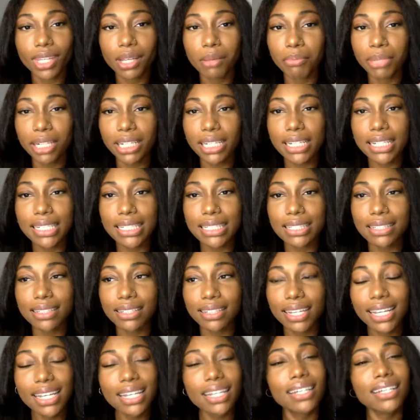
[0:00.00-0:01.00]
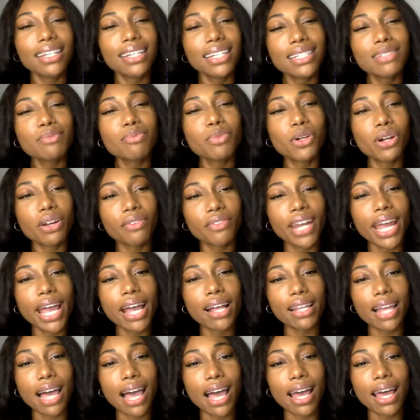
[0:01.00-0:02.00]
because he's more of an
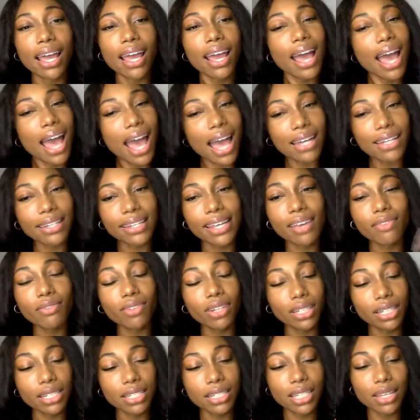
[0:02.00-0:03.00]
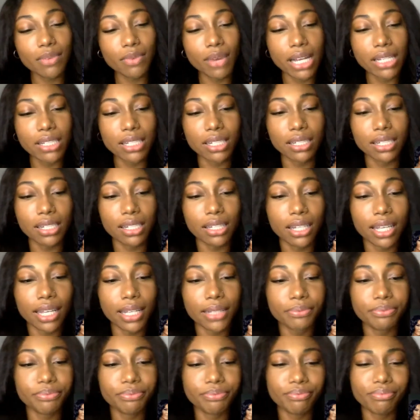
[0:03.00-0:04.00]
ally. I definitely see why she did that.